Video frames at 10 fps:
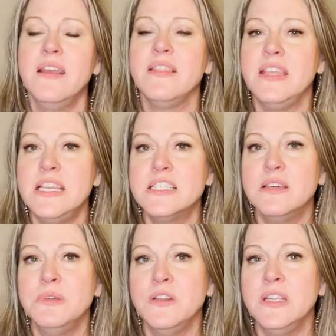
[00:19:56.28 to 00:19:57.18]
These
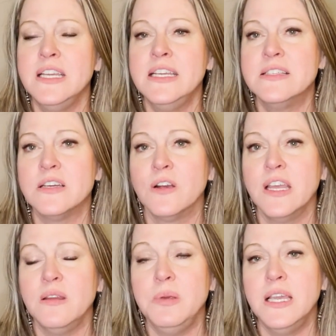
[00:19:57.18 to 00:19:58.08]
communities are
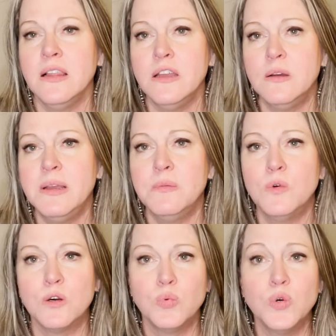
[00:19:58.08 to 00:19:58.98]
going to be a little bit
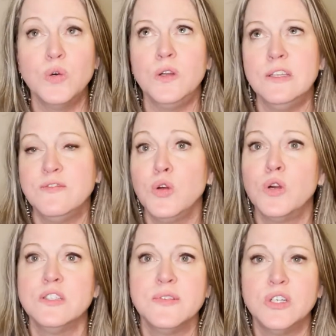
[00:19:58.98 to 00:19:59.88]
more rural.
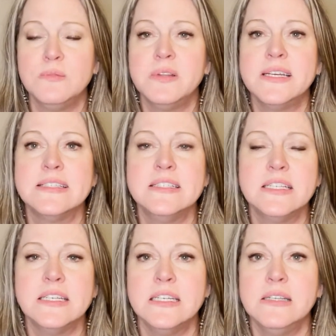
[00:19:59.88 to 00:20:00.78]
Floresville,
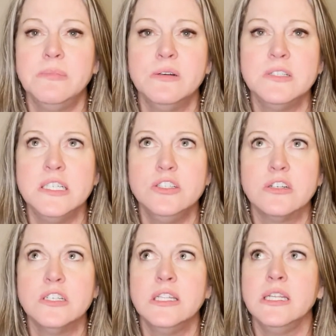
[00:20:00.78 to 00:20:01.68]
Pleasanton, Poteet,
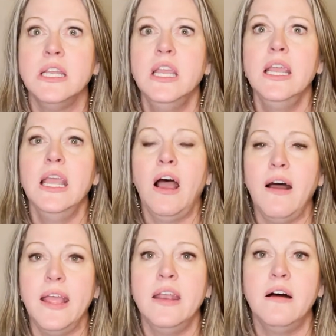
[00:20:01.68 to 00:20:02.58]
Jordanton,
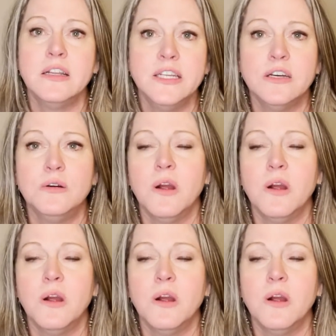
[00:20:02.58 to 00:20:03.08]
and Hondo